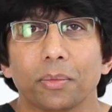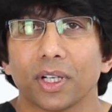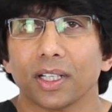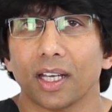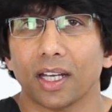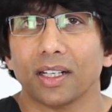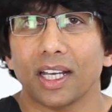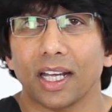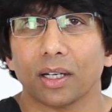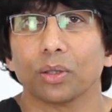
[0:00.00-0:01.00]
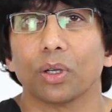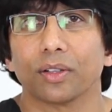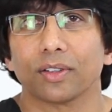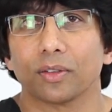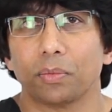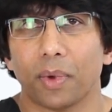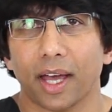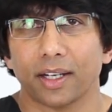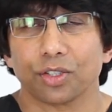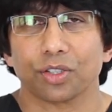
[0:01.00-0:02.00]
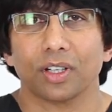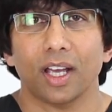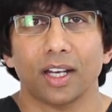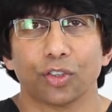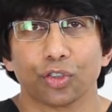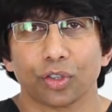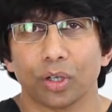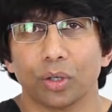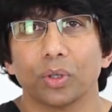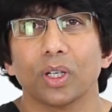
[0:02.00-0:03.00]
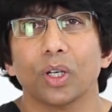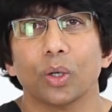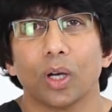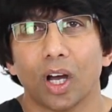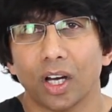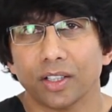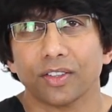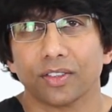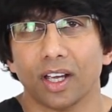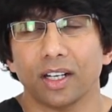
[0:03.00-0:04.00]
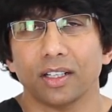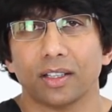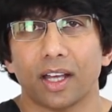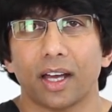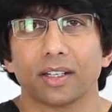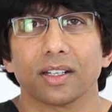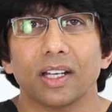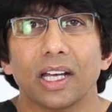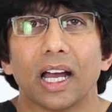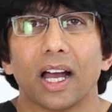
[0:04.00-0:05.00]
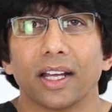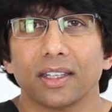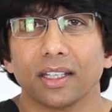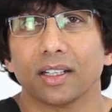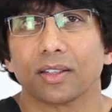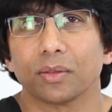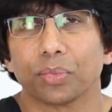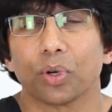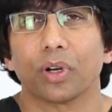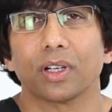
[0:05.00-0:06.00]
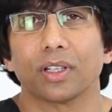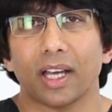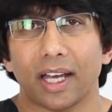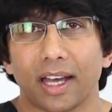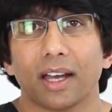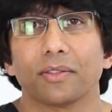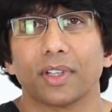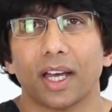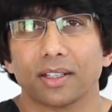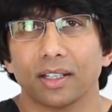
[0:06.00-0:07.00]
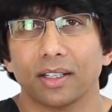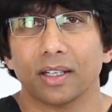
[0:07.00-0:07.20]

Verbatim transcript: But again, hair loss is managed, and so understanding that, I think it's important to have that